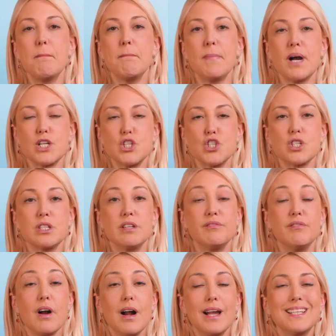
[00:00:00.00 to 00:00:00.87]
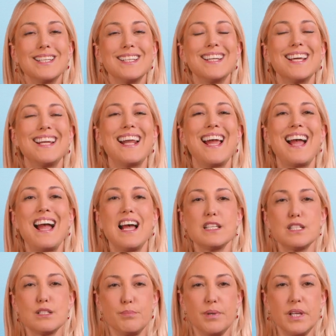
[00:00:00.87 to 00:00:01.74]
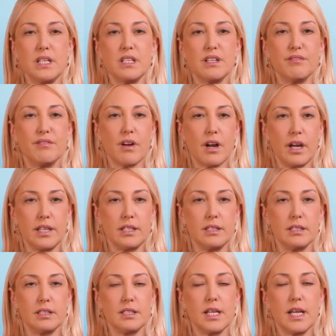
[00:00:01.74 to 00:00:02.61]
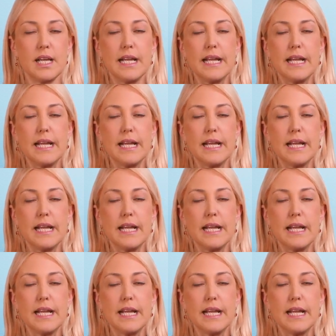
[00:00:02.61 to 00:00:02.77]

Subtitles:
much divided and has been divided.